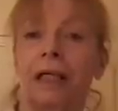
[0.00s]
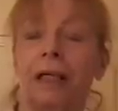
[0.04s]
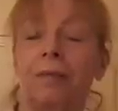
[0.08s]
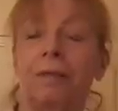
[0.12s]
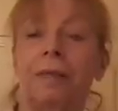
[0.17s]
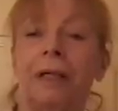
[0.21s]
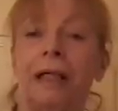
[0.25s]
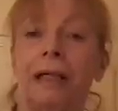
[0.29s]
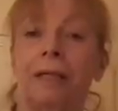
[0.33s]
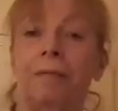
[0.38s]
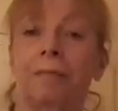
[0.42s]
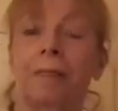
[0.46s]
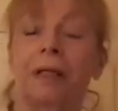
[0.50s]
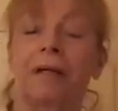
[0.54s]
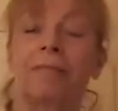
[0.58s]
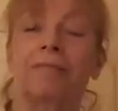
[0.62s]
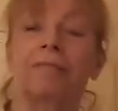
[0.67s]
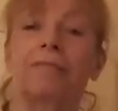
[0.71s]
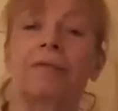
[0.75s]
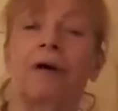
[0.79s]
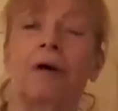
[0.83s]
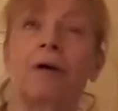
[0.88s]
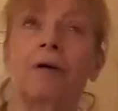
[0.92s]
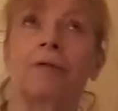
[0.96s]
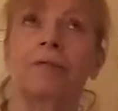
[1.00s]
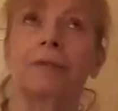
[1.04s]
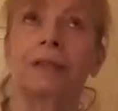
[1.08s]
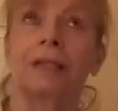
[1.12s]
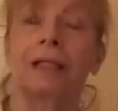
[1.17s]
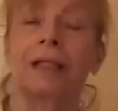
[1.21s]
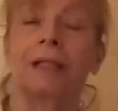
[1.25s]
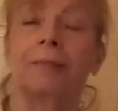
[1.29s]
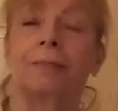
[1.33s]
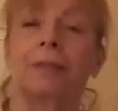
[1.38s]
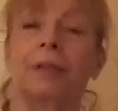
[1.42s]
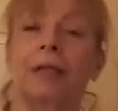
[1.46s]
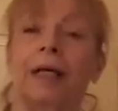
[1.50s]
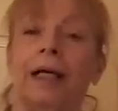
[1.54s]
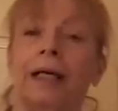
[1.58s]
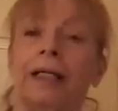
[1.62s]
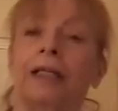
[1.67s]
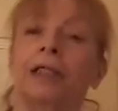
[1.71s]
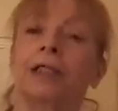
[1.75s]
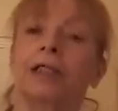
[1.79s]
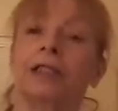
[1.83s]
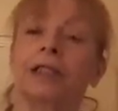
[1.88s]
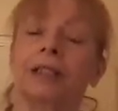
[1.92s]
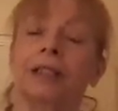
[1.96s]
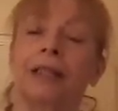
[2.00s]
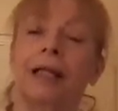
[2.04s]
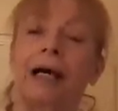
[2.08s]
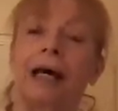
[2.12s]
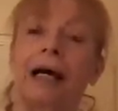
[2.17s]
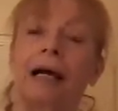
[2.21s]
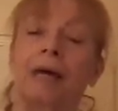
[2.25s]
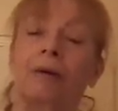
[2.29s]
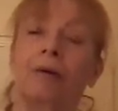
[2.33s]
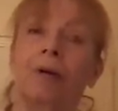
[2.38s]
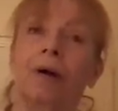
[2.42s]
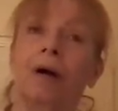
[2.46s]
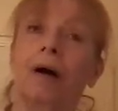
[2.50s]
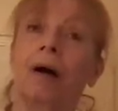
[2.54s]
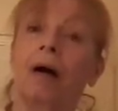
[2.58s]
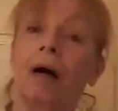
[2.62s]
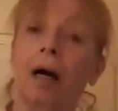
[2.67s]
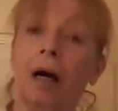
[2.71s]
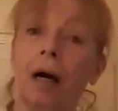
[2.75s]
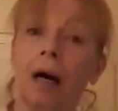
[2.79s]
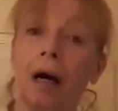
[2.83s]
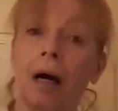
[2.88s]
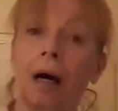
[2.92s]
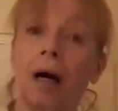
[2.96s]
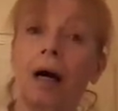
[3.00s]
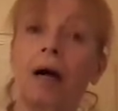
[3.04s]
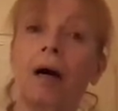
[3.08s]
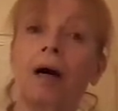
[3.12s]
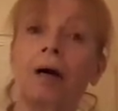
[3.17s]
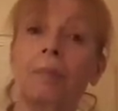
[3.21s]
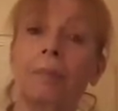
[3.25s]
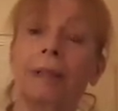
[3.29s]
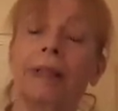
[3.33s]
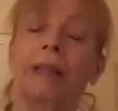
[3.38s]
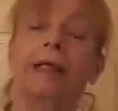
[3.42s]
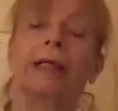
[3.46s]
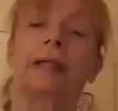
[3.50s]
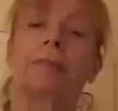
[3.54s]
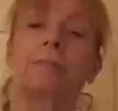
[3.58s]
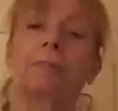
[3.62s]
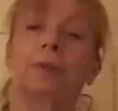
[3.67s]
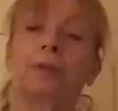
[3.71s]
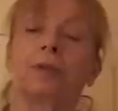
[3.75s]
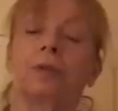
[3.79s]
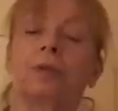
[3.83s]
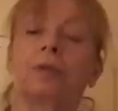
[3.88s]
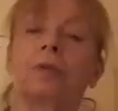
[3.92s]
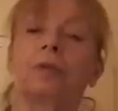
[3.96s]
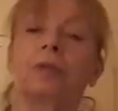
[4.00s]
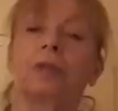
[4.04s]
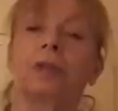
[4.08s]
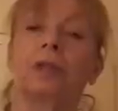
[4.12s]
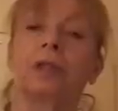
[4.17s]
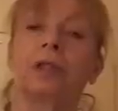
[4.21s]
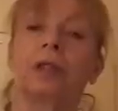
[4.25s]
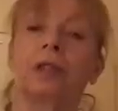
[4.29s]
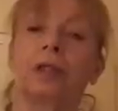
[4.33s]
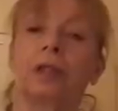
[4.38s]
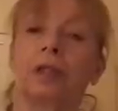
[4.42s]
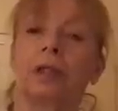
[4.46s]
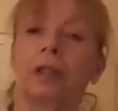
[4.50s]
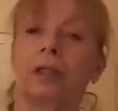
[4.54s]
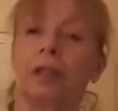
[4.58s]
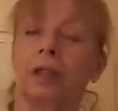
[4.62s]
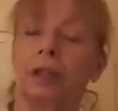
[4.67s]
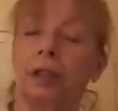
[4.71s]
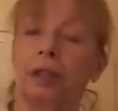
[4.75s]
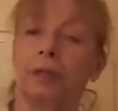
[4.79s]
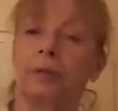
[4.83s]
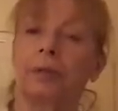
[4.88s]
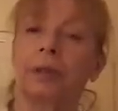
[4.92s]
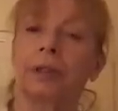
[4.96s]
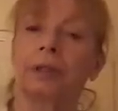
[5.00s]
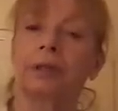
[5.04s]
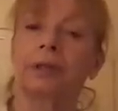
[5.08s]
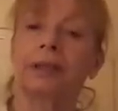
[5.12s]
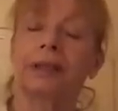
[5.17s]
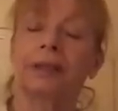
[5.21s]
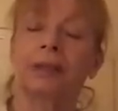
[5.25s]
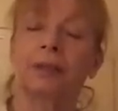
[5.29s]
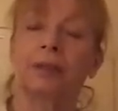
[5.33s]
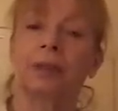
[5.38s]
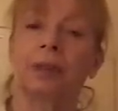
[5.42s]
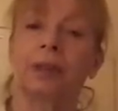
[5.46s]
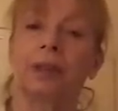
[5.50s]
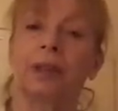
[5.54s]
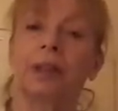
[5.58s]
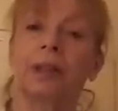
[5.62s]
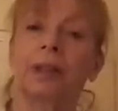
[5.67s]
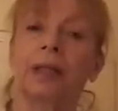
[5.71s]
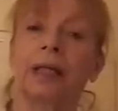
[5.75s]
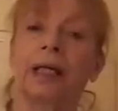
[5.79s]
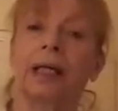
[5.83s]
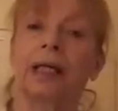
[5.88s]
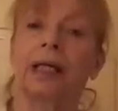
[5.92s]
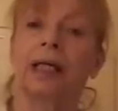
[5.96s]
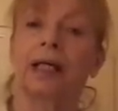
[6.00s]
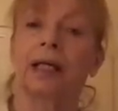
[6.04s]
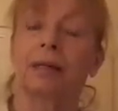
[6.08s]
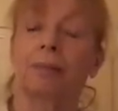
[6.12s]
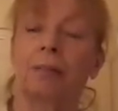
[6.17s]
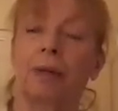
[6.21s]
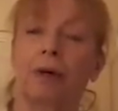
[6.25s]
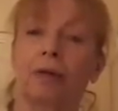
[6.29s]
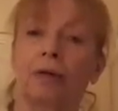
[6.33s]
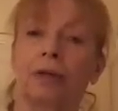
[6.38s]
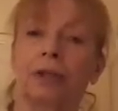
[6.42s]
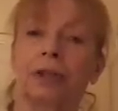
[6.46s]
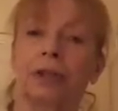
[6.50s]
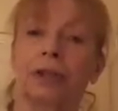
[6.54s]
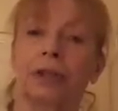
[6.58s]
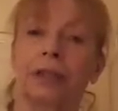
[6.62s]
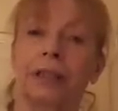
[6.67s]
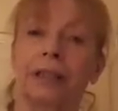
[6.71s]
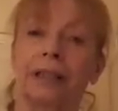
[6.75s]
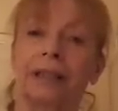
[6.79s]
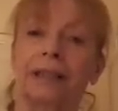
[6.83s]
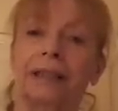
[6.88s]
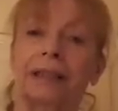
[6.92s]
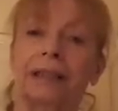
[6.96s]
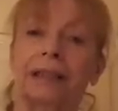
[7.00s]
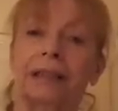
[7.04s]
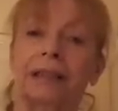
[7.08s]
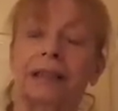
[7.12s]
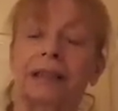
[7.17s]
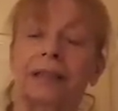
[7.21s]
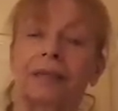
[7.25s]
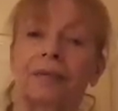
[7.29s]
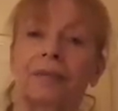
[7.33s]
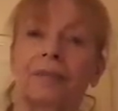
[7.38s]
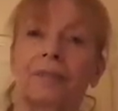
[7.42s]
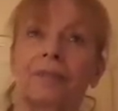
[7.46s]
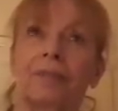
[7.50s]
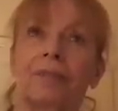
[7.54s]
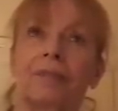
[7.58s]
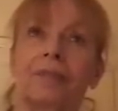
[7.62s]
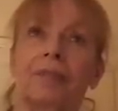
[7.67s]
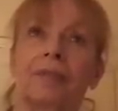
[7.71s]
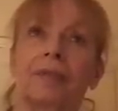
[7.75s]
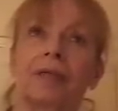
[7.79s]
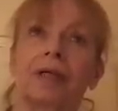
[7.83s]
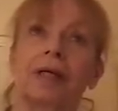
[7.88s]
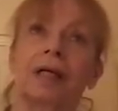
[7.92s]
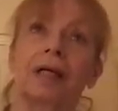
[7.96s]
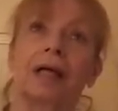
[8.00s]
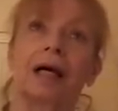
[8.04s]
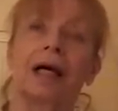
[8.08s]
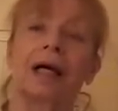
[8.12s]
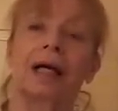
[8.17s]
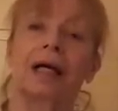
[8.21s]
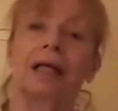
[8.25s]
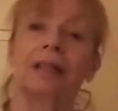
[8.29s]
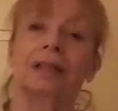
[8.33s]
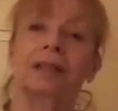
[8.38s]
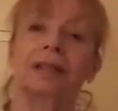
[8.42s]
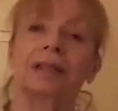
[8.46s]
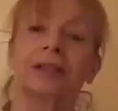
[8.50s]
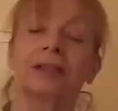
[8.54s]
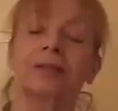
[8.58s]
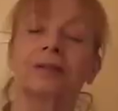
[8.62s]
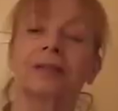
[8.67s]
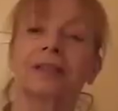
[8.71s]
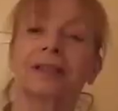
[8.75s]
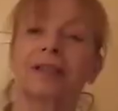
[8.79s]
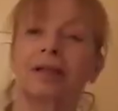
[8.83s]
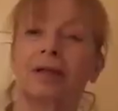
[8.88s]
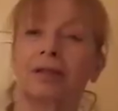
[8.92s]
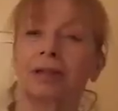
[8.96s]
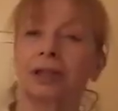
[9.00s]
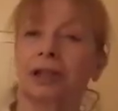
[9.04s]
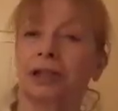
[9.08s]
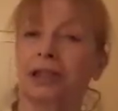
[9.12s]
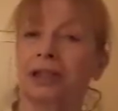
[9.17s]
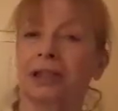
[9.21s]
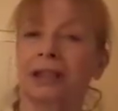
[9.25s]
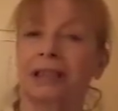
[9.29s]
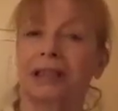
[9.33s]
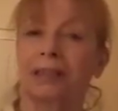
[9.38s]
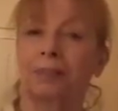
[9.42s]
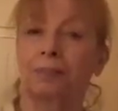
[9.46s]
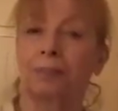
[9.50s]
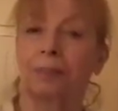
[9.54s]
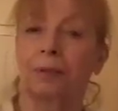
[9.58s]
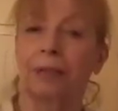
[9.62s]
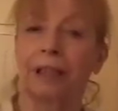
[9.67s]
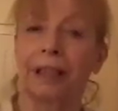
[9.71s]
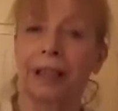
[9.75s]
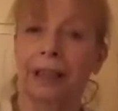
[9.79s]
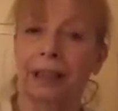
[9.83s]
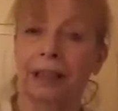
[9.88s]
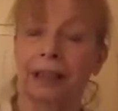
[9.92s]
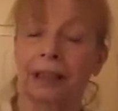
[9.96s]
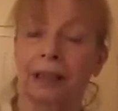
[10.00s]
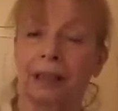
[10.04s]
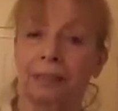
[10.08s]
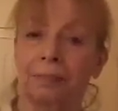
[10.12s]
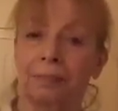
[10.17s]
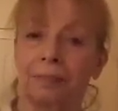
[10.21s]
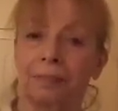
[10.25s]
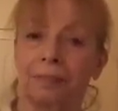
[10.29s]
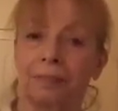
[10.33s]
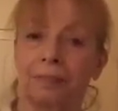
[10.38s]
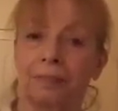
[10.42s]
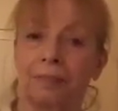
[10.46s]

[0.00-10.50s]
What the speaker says: people involved in liberation now are people who used to work in laboratories and whose conscience pricked them